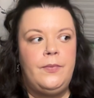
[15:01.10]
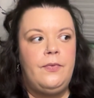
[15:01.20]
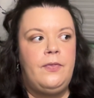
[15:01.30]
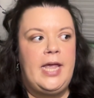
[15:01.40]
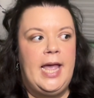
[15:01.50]

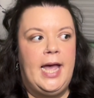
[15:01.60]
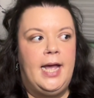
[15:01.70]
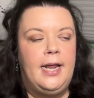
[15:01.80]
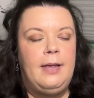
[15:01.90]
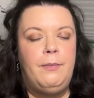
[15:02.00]
they
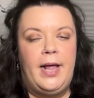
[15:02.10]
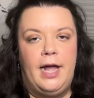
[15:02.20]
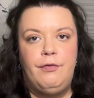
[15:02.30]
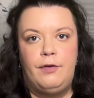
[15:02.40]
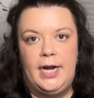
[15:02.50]
had a Black
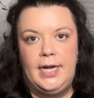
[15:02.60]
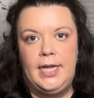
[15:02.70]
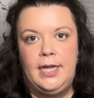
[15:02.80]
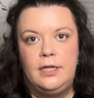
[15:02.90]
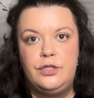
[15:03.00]

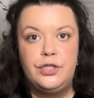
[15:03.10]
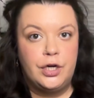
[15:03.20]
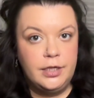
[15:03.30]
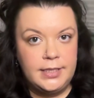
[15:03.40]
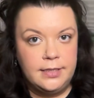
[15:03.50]
Friday
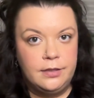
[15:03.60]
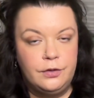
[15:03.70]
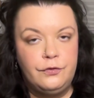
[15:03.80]
star deal